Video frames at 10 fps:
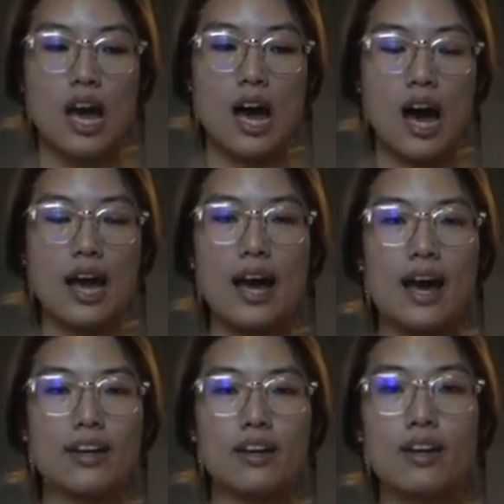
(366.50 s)
I
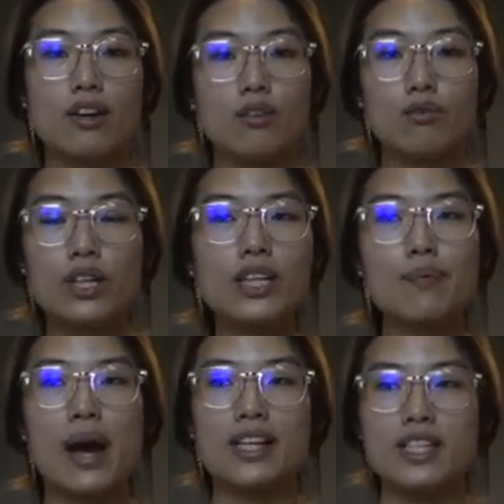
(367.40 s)
had really
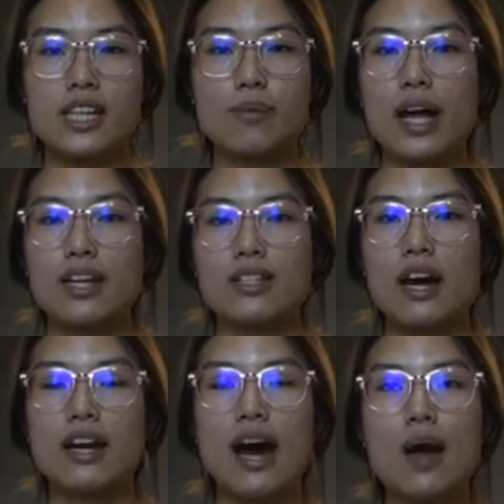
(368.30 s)
bad sleep last
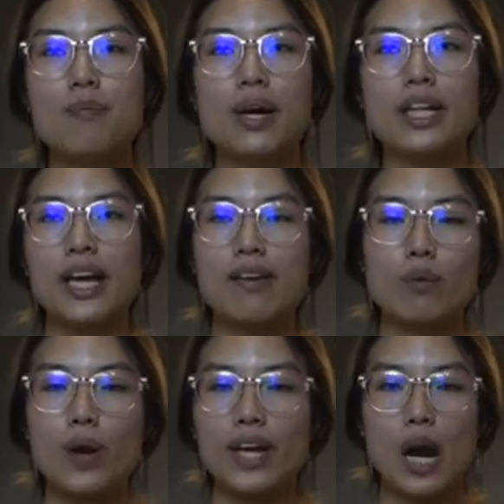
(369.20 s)
night. I barely ever
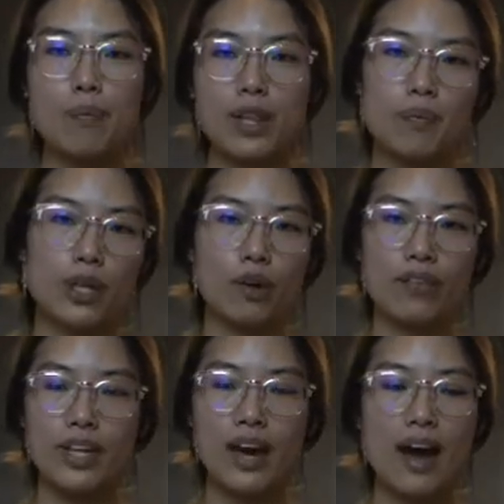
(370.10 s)
wake up in the middle of
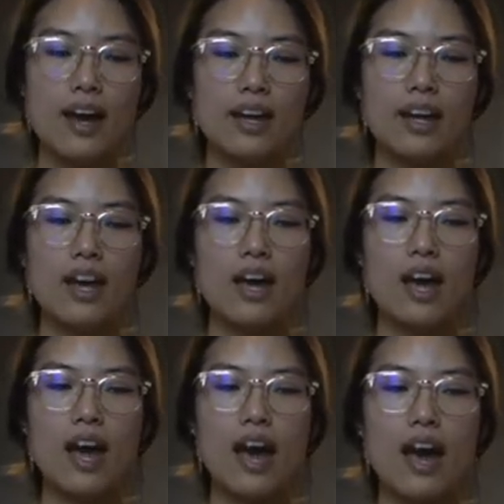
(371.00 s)
the night,
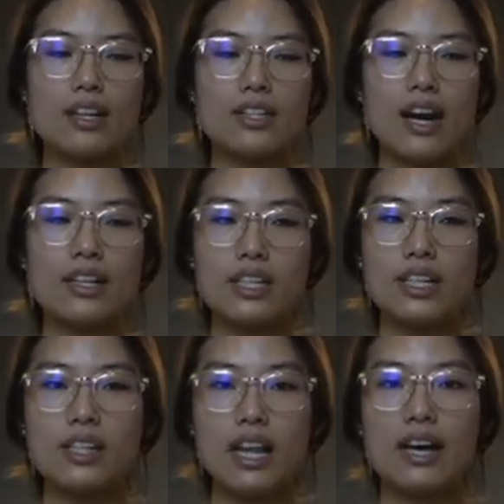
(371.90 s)
and I
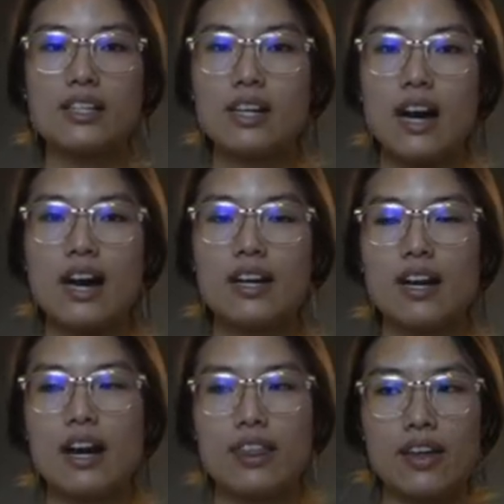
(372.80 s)
did last night,
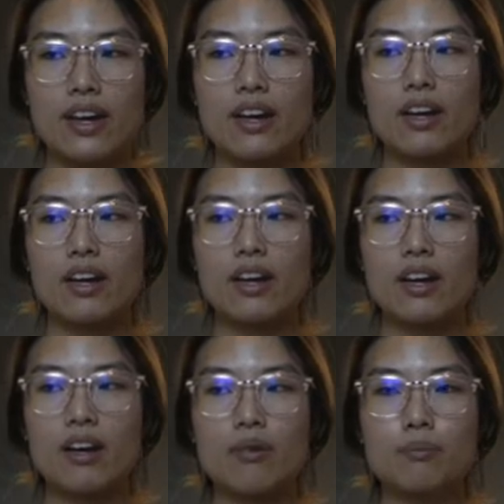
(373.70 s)
I think
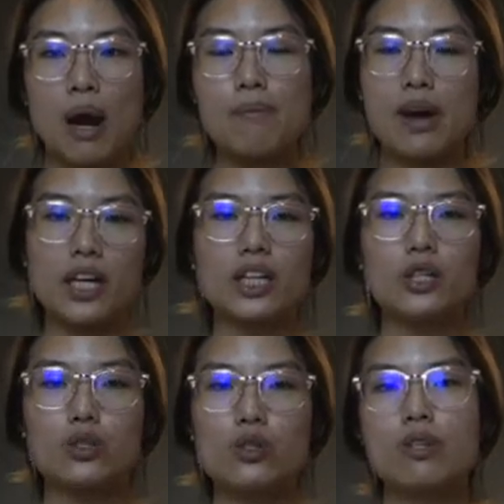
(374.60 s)
primarily
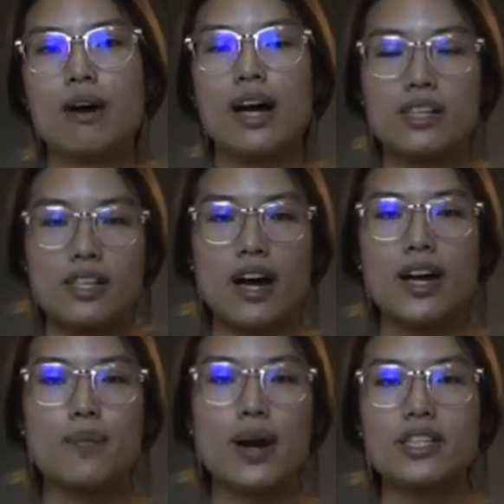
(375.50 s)
due to my
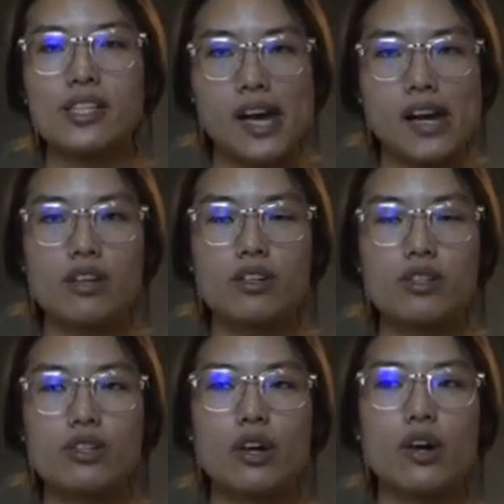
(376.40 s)
anxiety about today.
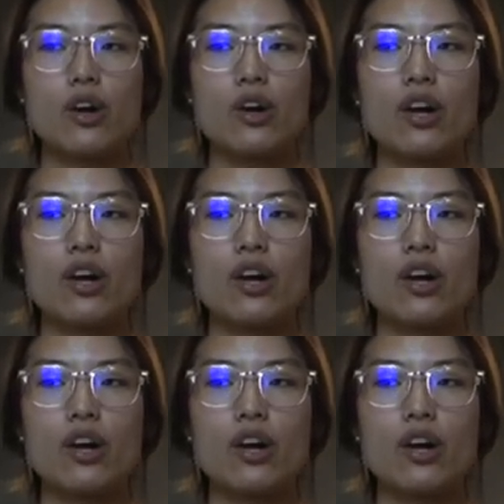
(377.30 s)
So